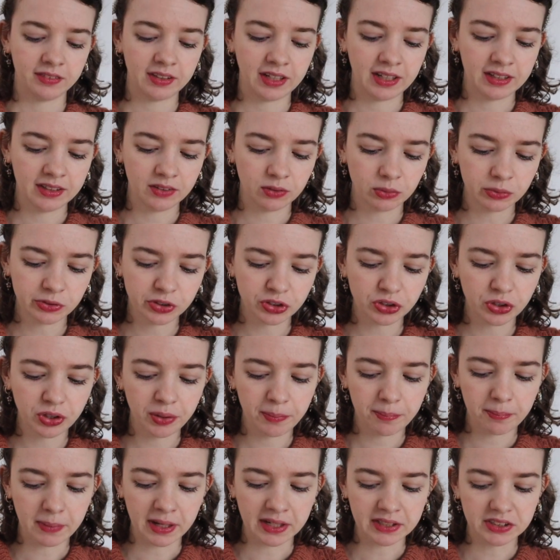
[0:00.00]
Then also
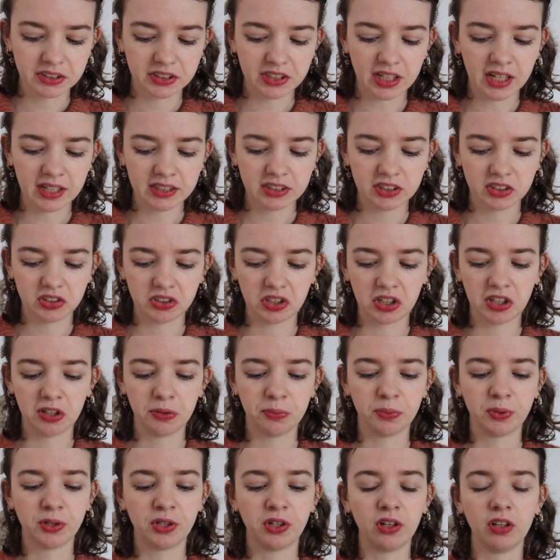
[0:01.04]
in my size there
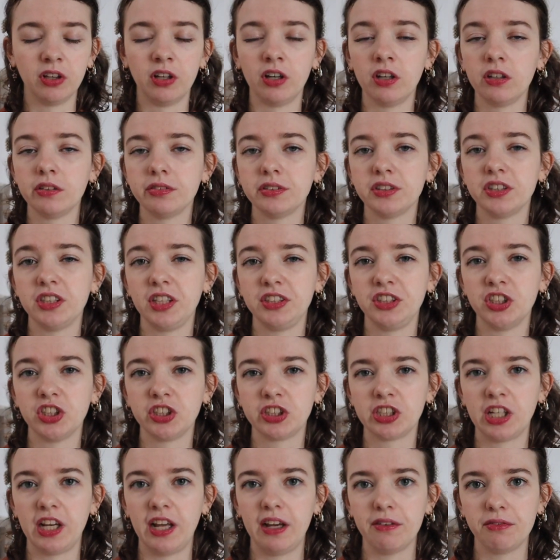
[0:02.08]
were a lot of
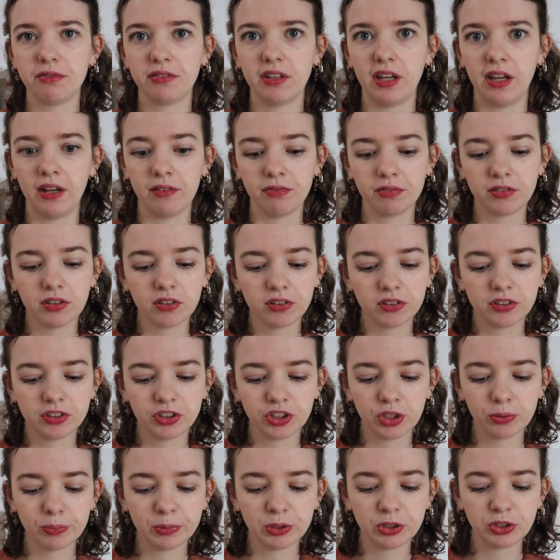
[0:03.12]
stitches left after the
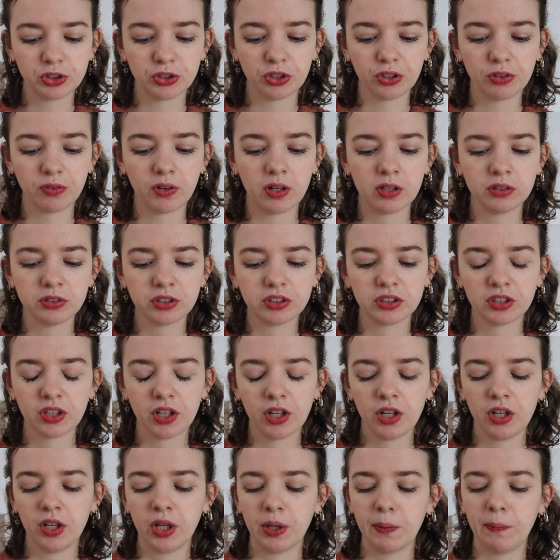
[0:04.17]
German short rows,
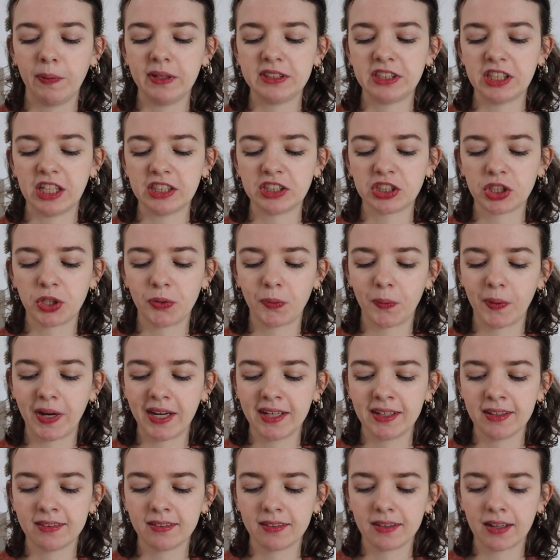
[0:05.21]
which has
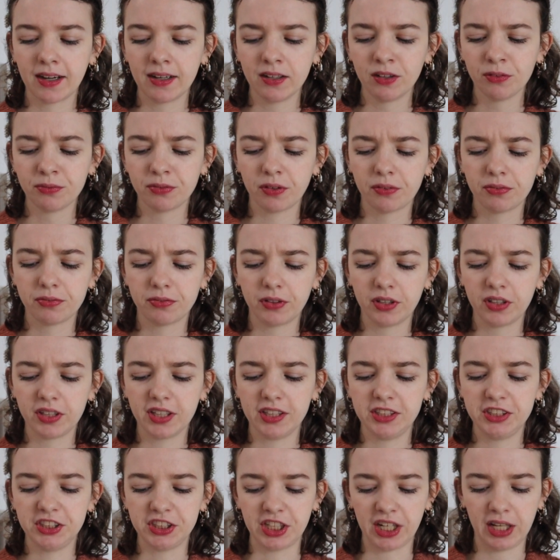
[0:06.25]
created kind of a funky
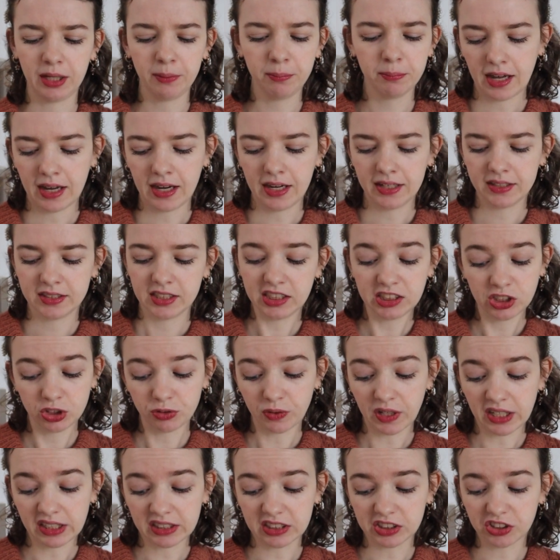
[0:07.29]
shape. I did
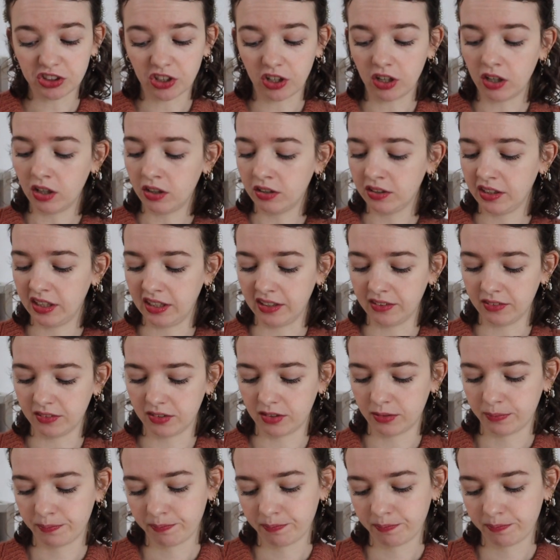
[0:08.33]
try this on and